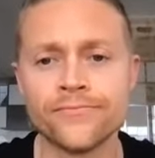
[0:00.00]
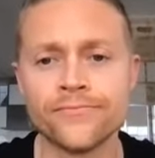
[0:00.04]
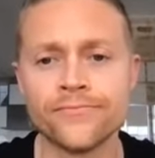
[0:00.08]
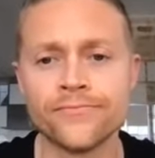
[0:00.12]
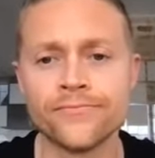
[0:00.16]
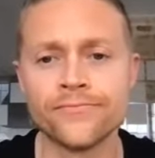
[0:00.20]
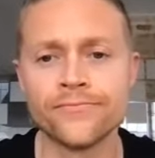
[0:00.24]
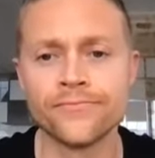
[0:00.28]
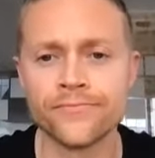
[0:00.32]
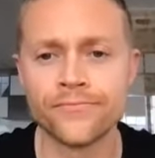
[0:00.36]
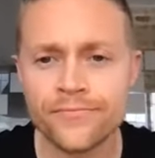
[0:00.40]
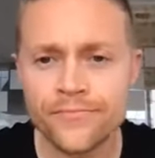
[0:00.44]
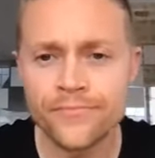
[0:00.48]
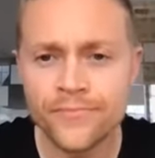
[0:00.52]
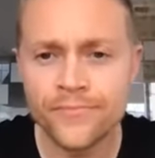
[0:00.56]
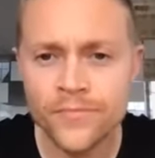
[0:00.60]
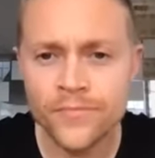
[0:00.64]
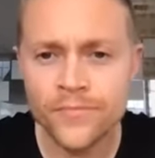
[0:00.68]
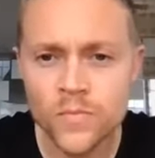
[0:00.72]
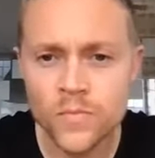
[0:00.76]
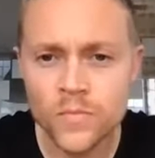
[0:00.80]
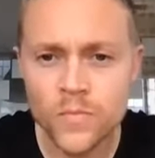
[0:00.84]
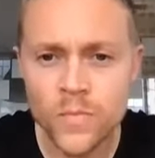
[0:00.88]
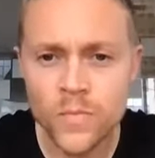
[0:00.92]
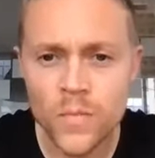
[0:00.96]
Hmm.
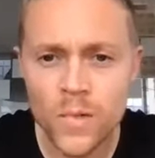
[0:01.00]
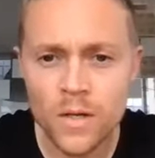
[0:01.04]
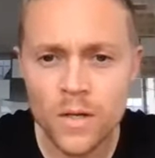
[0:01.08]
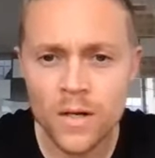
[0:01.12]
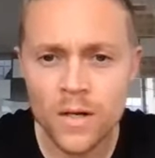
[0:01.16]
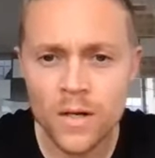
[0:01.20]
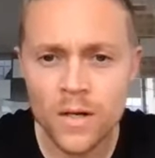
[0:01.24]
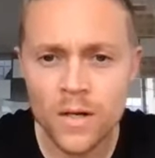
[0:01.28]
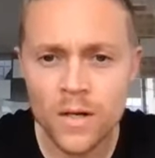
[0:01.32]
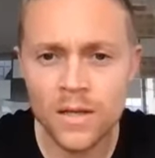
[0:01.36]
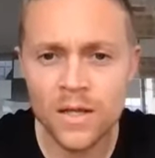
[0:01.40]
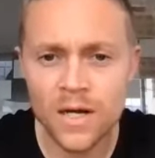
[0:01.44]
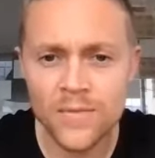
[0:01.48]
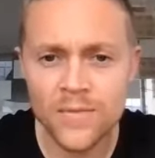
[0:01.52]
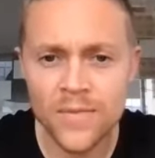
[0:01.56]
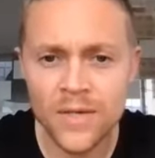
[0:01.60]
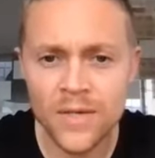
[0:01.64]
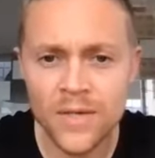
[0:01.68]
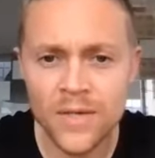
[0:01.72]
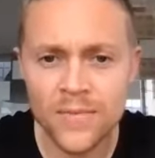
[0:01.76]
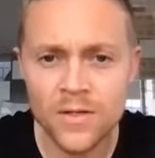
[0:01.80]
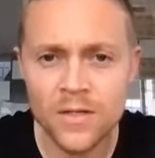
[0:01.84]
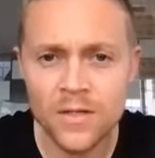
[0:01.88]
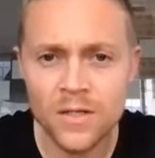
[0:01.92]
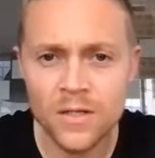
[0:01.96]
A lot
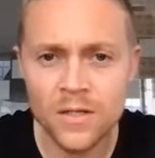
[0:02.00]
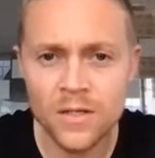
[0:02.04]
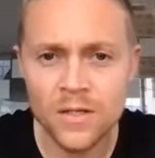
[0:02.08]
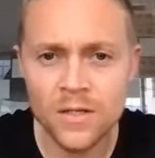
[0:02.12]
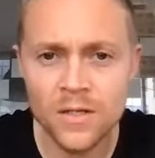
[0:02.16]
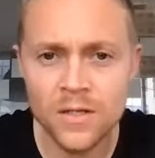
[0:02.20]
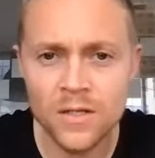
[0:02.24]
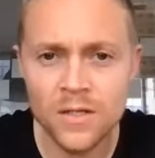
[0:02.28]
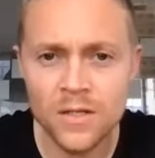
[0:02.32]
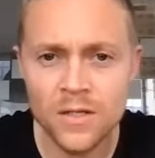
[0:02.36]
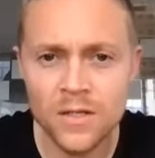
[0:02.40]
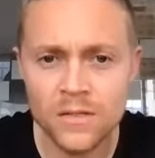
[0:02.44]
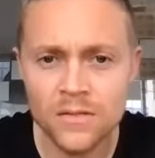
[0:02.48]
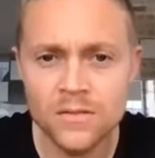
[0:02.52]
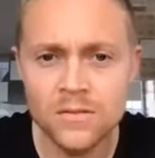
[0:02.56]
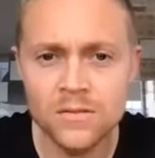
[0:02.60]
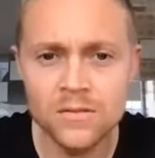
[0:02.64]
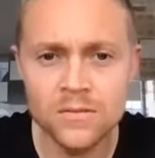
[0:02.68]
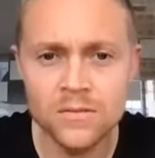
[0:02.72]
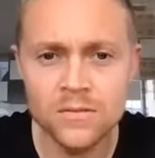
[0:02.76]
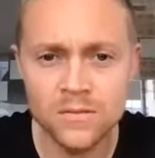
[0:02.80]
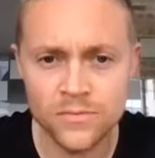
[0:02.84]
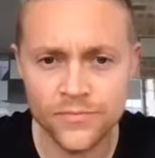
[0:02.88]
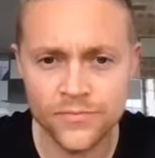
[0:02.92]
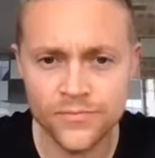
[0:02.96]
of
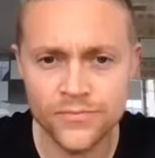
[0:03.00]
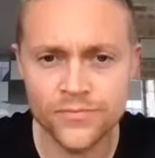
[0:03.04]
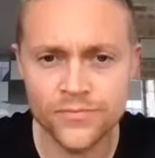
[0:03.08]
people.